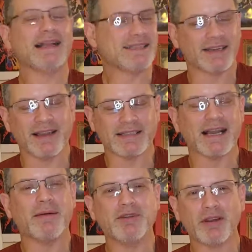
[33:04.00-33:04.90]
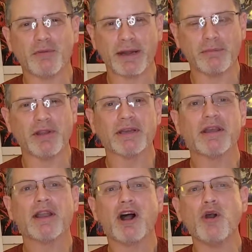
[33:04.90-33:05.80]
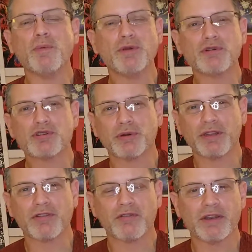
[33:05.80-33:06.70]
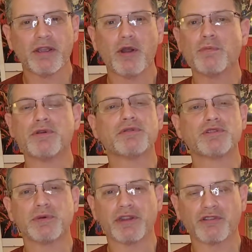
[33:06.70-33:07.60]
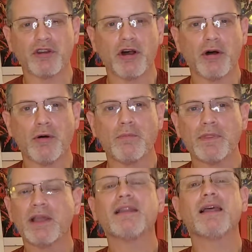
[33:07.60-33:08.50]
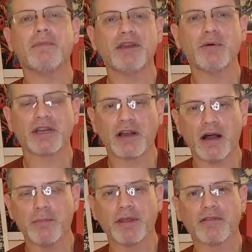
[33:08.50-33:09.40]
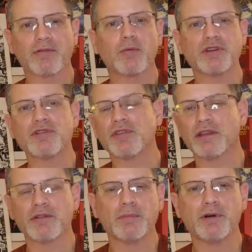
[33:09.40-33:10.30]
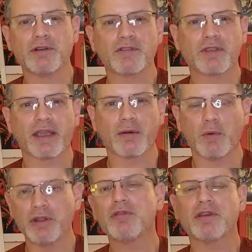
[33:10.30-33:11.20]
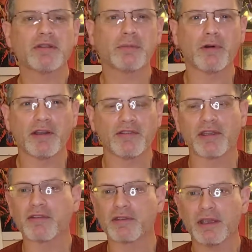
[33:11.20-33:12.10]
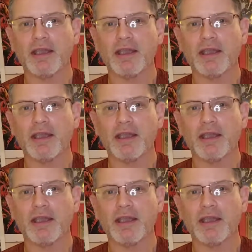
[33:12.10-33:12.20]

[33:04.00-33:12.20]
that's it, guys. I'm done rambling. Hope you enjoyed this video. Hope you enjoyed this haul. Let me know in the comments what you think of the books and what do you think of the process.